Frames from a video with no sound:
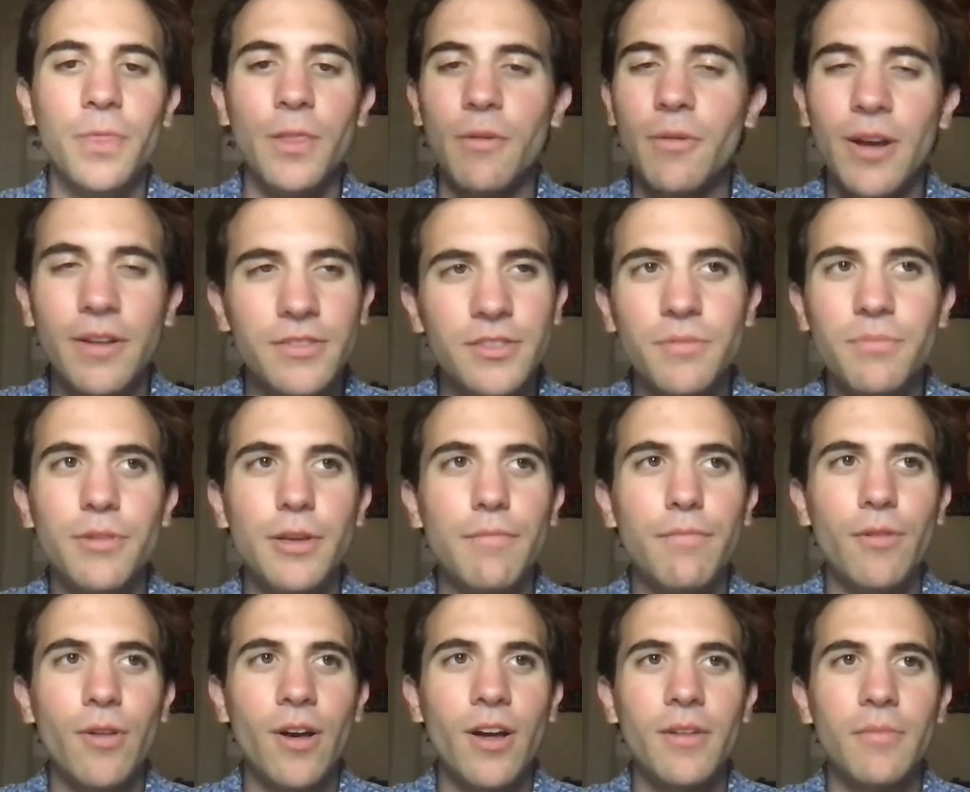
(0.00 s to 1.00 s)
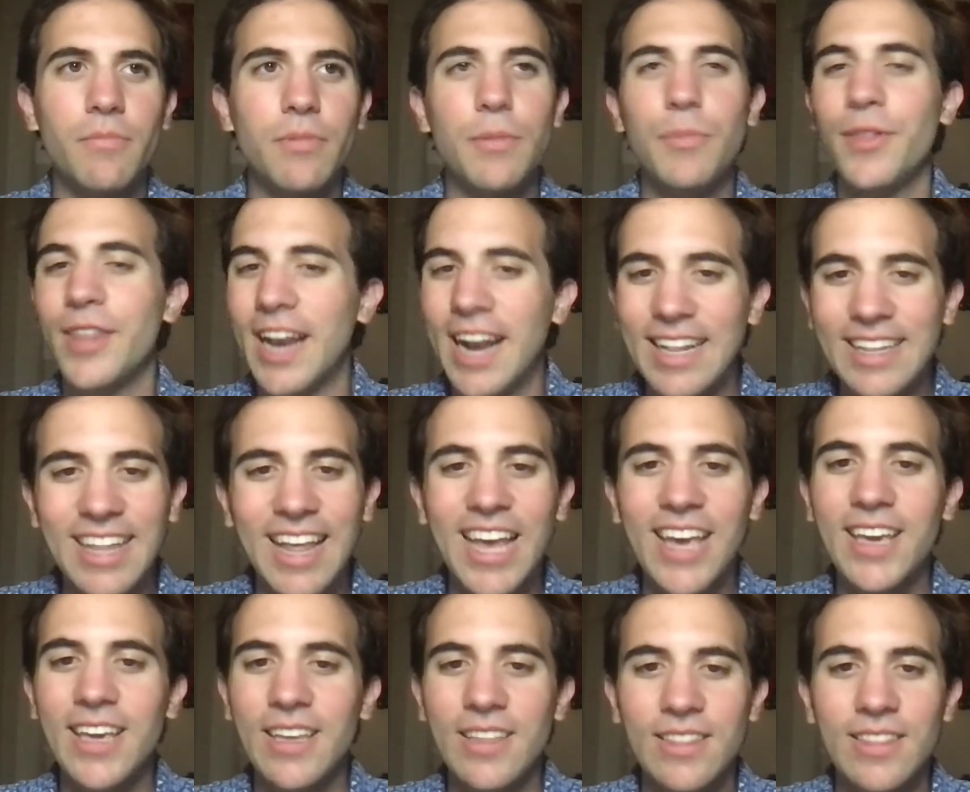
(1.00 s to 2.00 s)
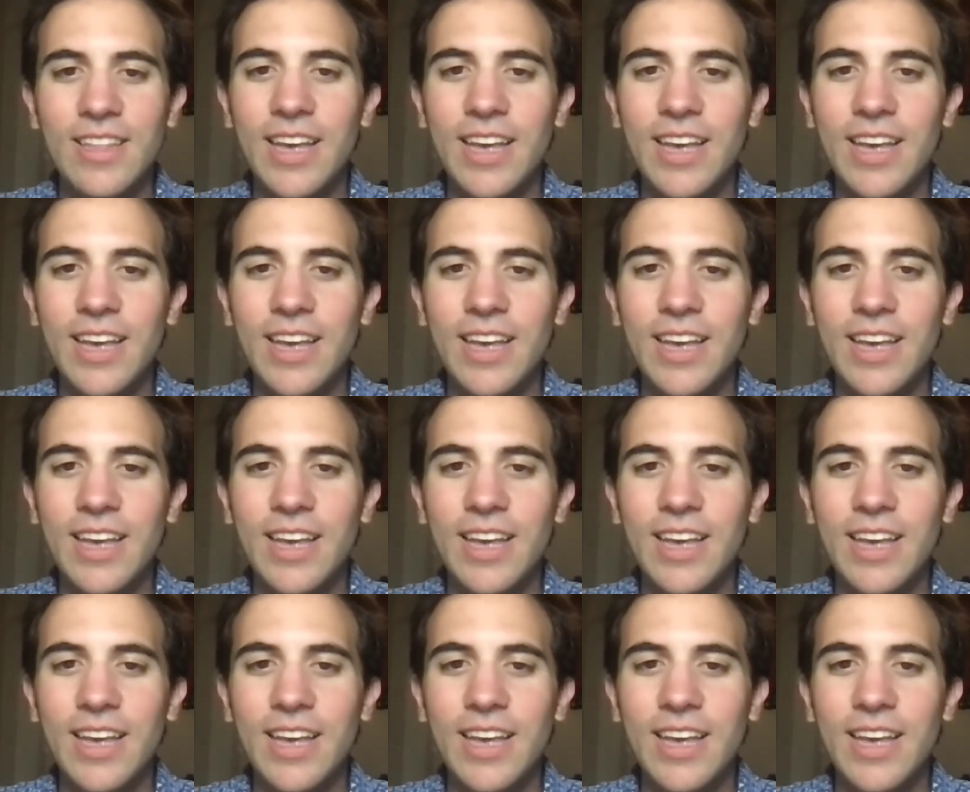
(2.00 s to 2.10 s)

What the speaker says: We'll have some people on, people that I like,